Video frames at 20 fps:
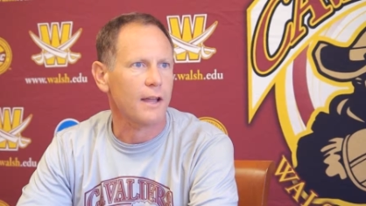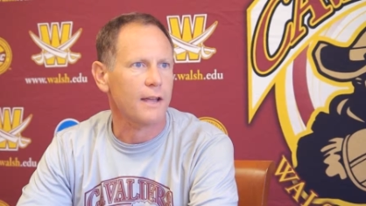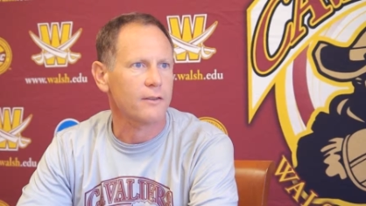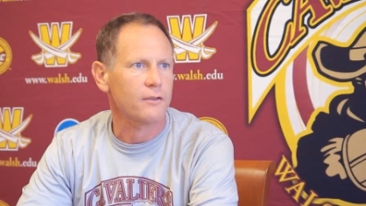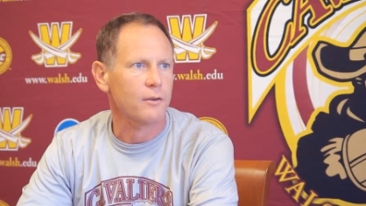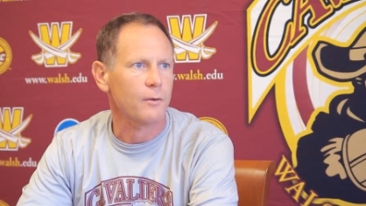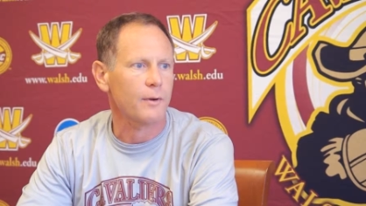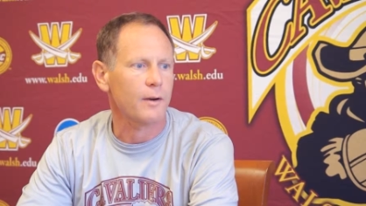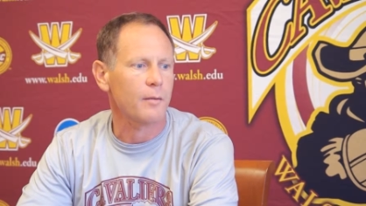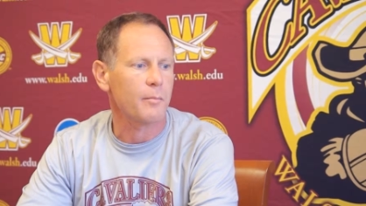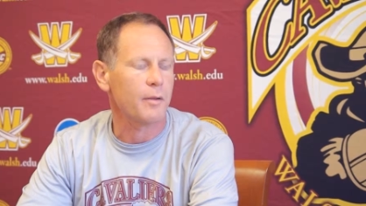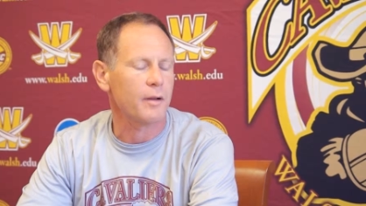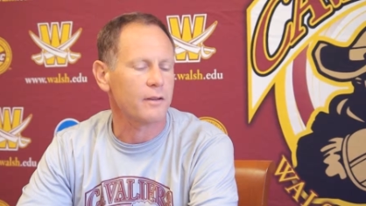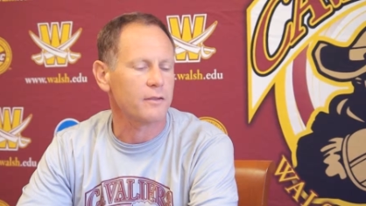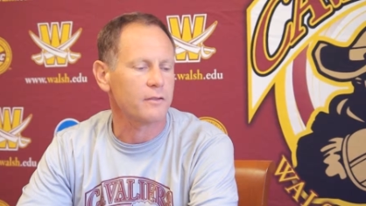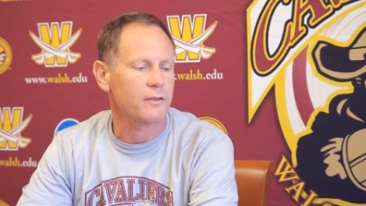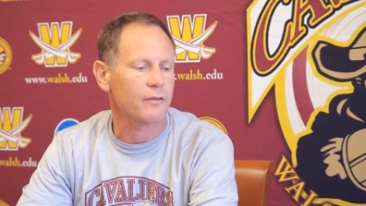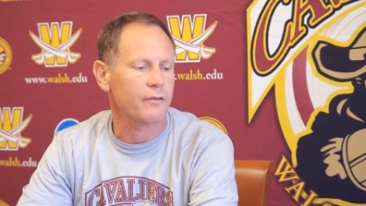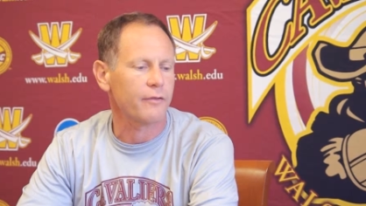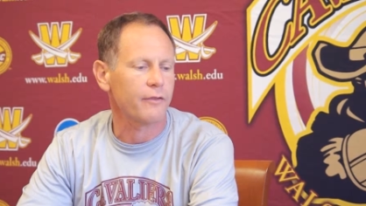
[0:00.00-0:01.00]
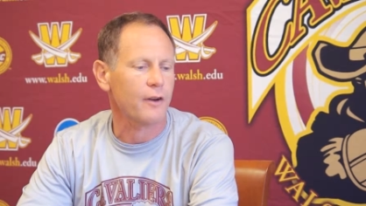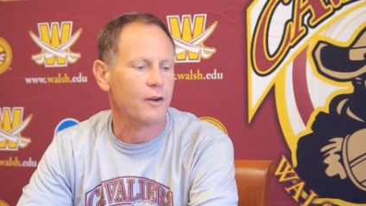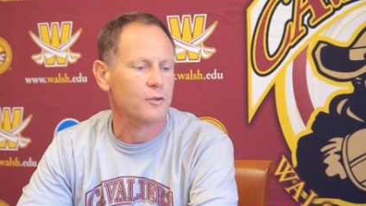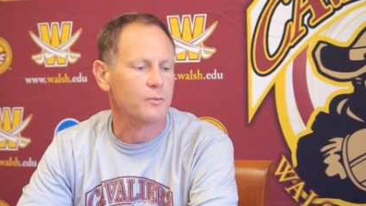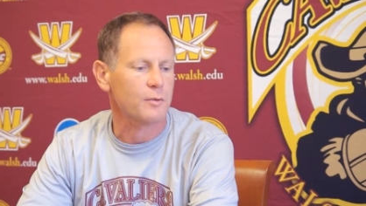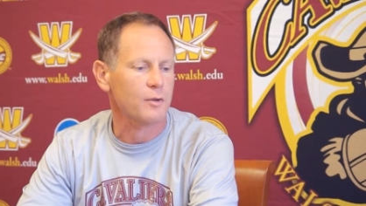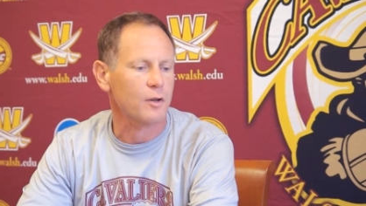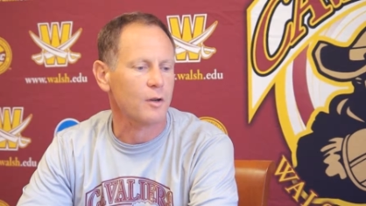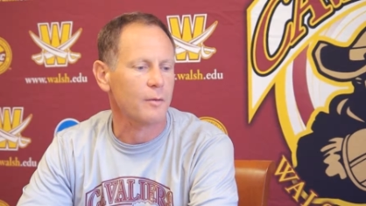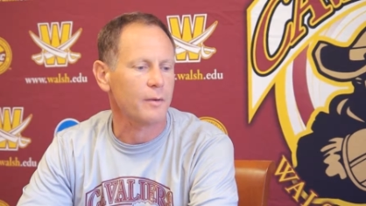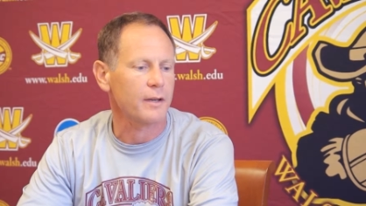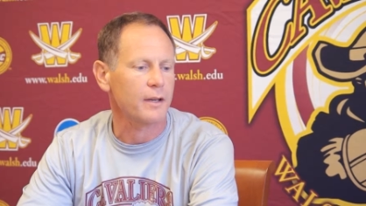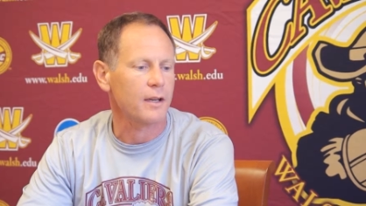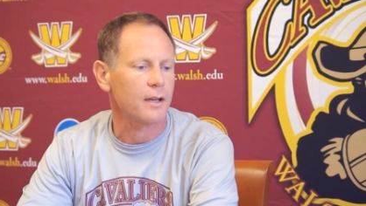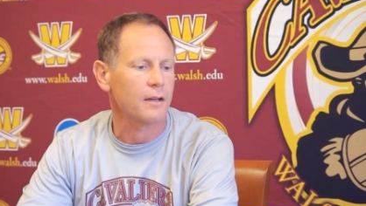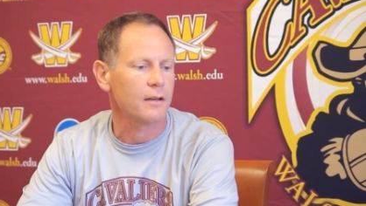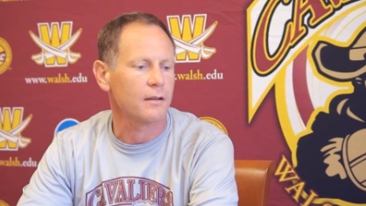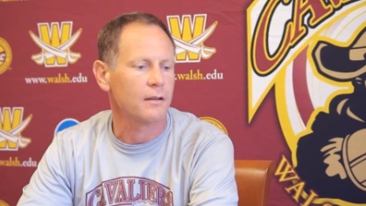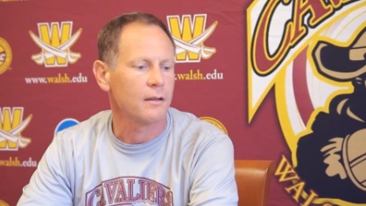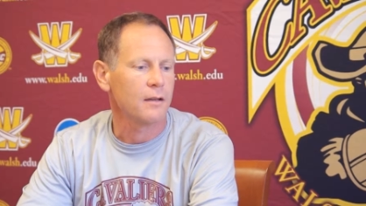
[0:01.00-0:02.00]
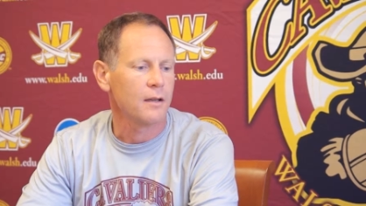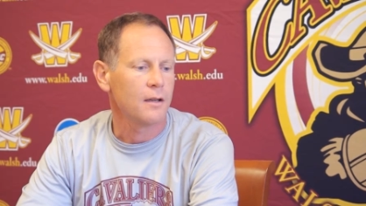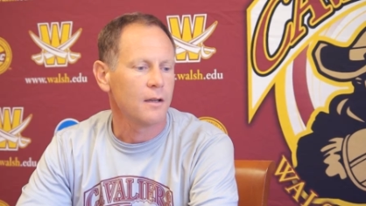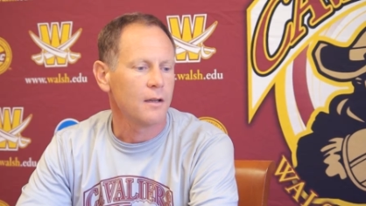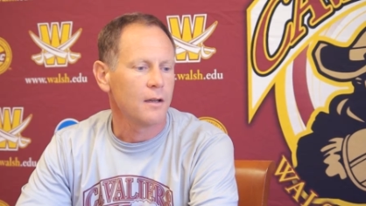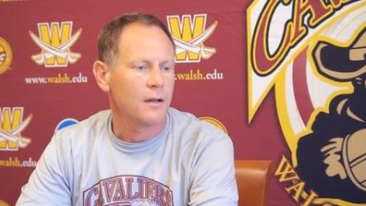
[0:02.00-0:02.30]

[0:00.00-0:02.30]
Last year, we had a bunch of freshmen coming in.